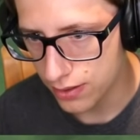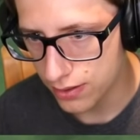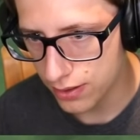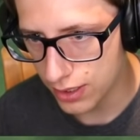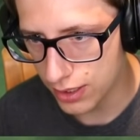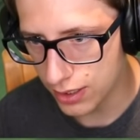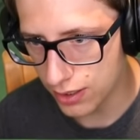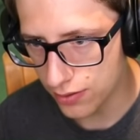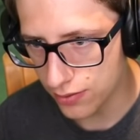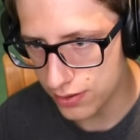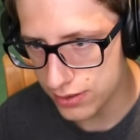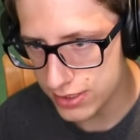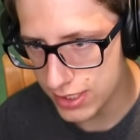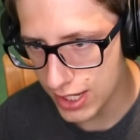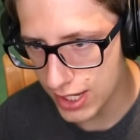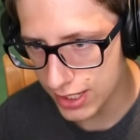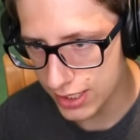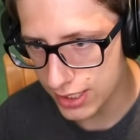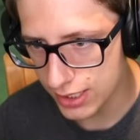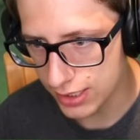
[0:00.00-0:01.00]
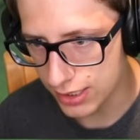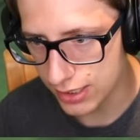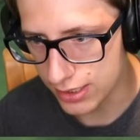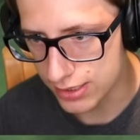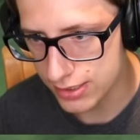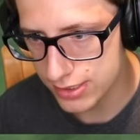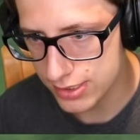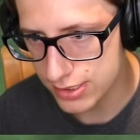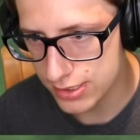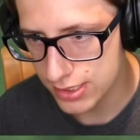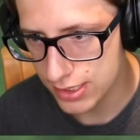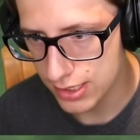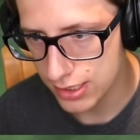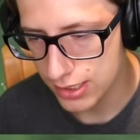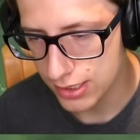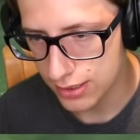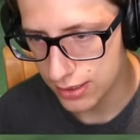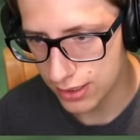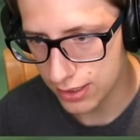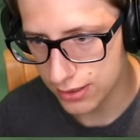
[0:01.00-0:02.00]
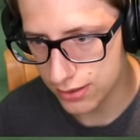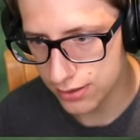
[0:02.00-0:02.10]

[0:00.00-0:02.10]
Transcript: They are attacking us. Like,